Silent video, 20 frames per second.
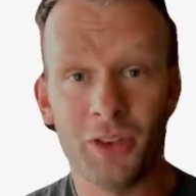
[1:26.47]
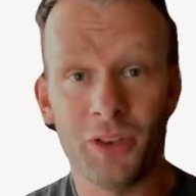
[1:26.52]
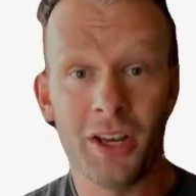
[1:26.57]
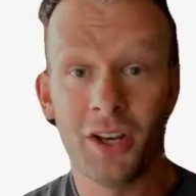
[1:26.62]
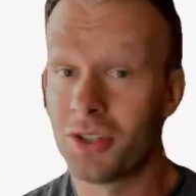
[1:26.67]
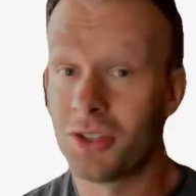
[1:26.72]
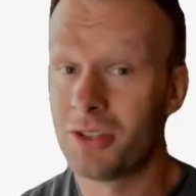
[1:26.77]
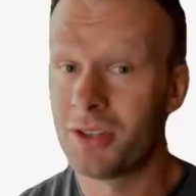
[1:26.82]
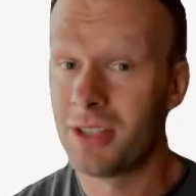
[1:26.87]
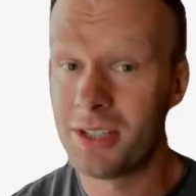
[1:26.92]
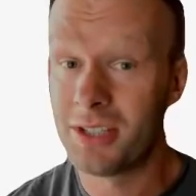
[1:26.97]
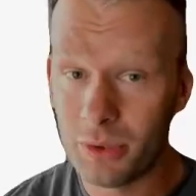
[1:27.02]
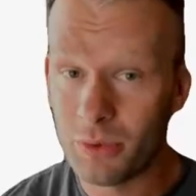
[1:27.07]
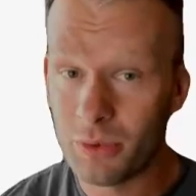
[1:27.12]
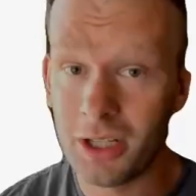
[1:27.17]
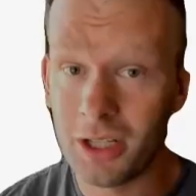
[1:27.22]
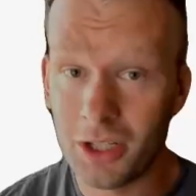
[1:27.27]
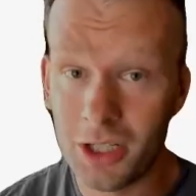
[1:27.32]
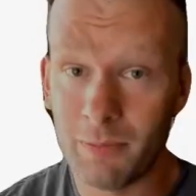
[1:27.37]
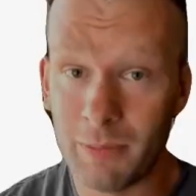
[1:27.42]
So this is really
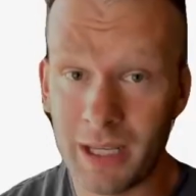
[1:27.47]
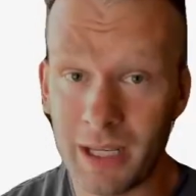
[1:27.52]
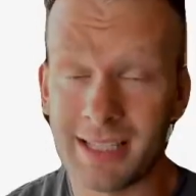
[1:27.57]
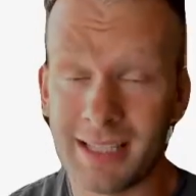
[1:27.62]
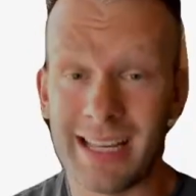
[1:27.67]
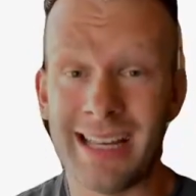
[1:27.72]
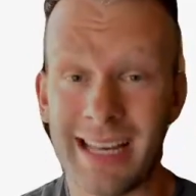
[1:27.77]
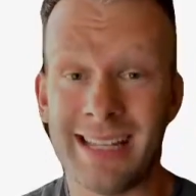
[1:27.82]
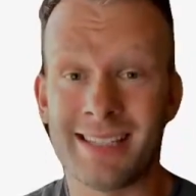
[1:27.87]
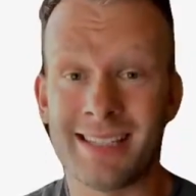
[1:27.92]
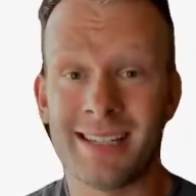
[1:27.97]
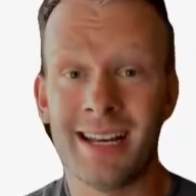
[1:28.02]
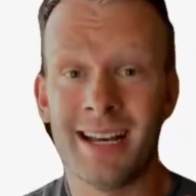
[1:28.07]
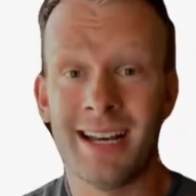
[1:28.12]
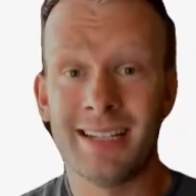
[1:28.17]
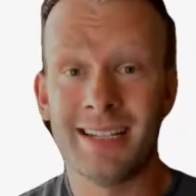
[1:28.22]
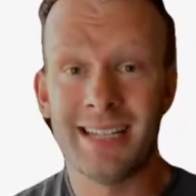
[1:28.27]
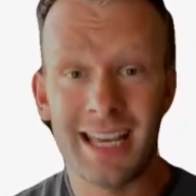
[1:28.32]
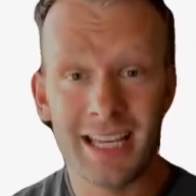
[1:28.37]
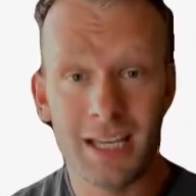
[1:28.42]
good because it's
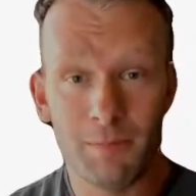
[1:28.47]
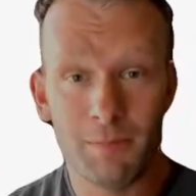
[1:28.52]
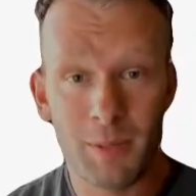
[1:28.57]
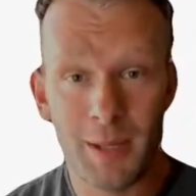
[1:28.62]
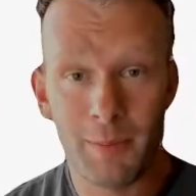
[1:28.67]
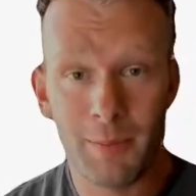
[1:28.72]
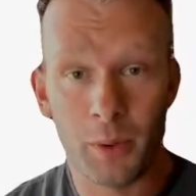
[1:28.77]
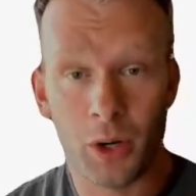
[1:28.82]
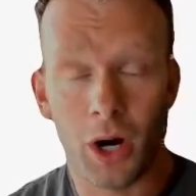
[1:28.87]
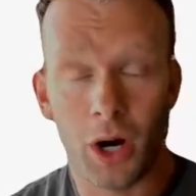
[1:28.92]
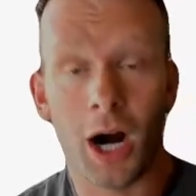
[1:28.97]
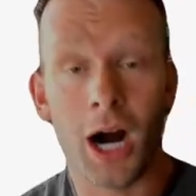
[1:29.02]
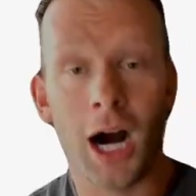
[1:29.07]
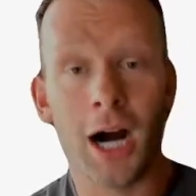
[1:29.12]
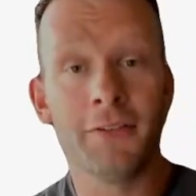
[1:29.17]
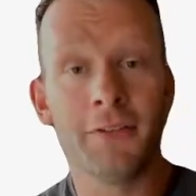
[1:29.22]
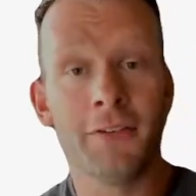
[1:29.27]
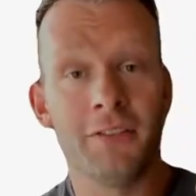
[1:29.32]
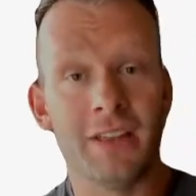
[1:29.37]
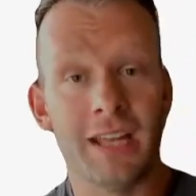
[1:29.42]
taking people off
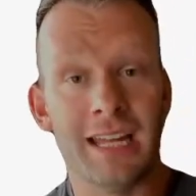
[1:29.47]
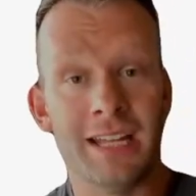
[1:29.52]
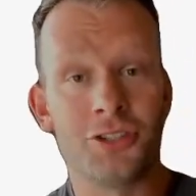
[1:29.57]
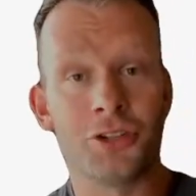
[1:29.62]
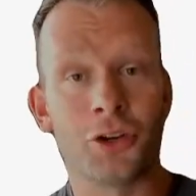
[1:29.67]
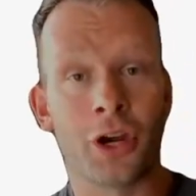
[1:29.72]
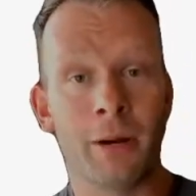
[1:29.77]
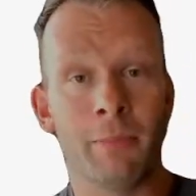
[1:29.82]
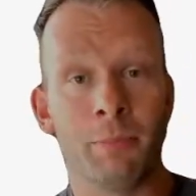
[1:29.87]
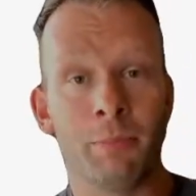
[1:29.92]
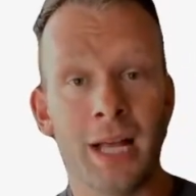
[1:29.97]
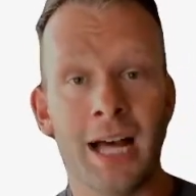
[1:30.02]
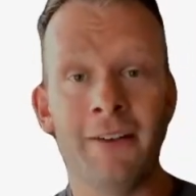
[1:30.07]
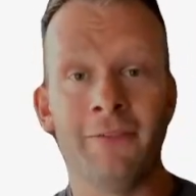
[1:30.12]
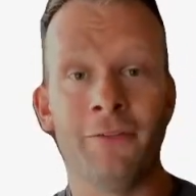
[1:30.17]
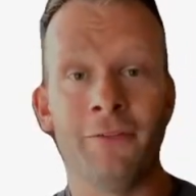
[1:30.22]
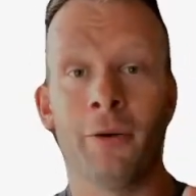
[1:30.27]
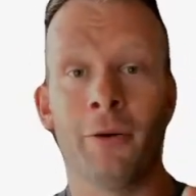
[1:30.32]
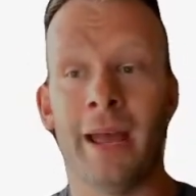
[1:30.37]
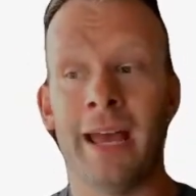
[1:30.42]
of the Instagram
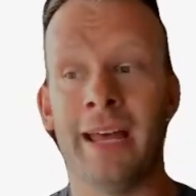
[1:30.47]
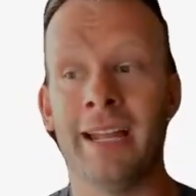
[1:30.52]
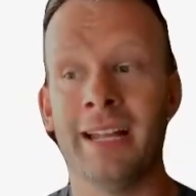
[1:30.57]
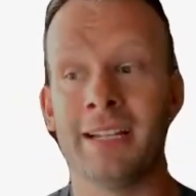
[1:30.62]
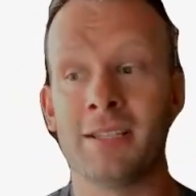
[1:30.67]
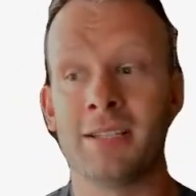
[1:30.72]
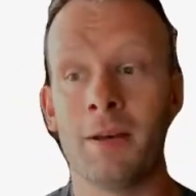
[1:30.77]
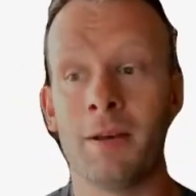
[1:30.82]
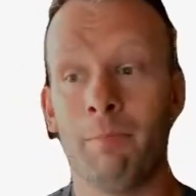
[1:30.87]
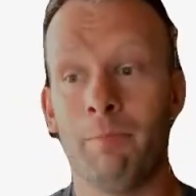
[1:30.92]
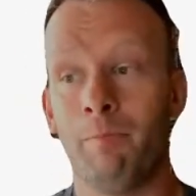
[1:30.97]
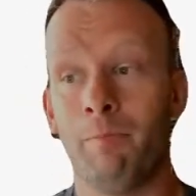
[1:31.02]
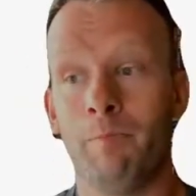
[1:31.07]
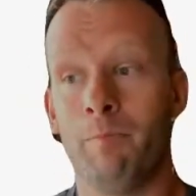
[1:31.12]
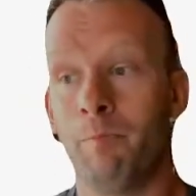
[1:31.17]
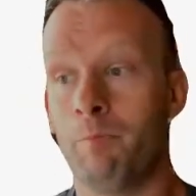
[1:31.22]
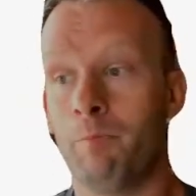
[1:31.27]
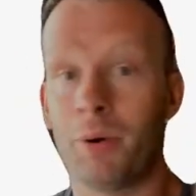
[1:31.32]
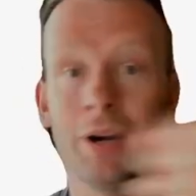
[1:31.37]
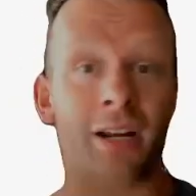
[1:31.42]
platform and it's
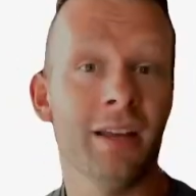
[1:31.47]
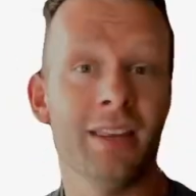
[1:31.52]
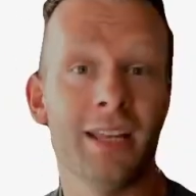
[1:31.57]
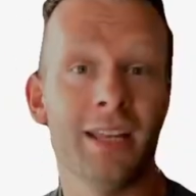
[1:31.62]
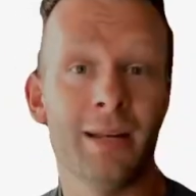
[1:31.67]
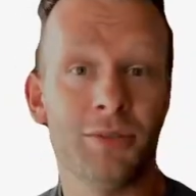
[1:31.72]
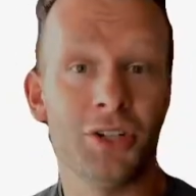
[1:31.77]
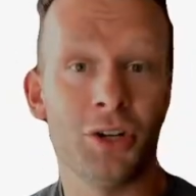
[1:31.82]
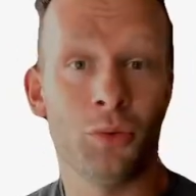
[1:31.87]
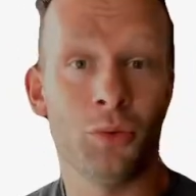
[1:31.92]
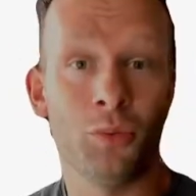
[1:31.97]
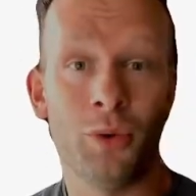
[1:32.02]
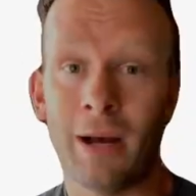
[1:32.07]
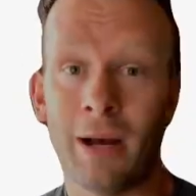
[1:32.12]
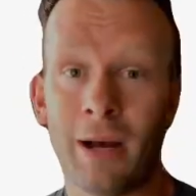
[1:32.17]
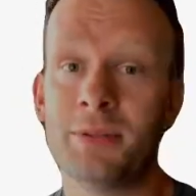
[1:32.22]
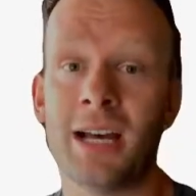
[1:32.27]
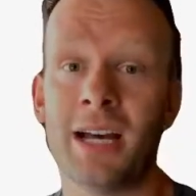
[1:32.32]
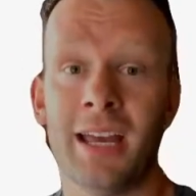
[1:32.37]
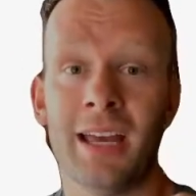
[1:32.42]
bringing them to your
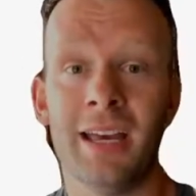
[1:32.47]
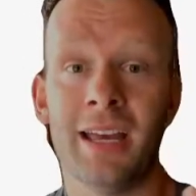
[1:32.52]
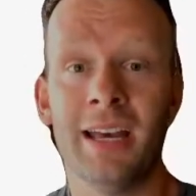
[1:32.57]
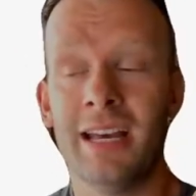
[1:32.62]
website.